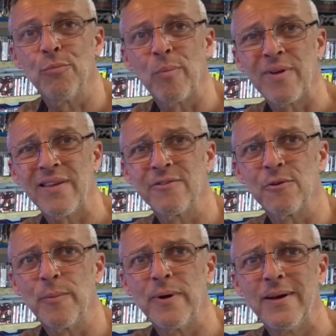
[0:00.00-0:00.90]
my plans
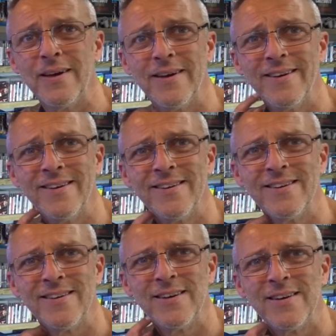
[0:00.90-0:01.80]
up.
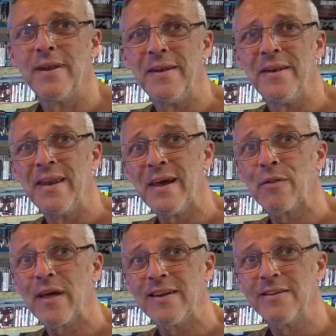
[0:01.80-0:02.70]
Now
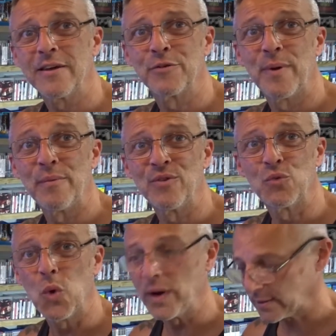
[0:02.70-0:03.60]
that little experiment's
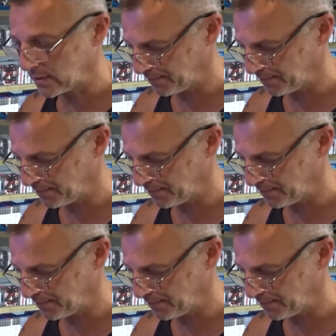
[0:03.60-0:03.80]
worked,